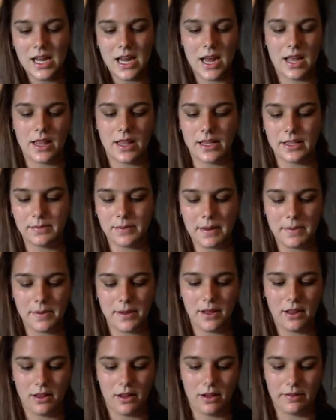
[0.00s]
And this might be
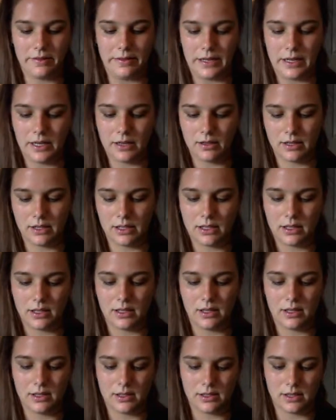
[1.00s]
a long video
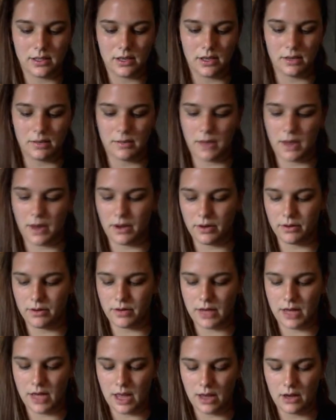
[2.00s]
because I don't
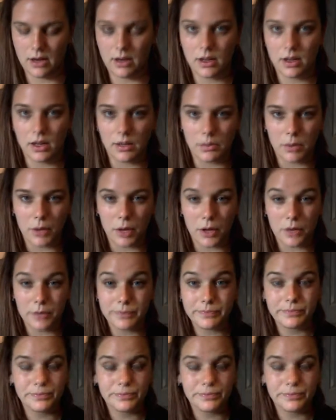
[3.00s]
want to edit it, but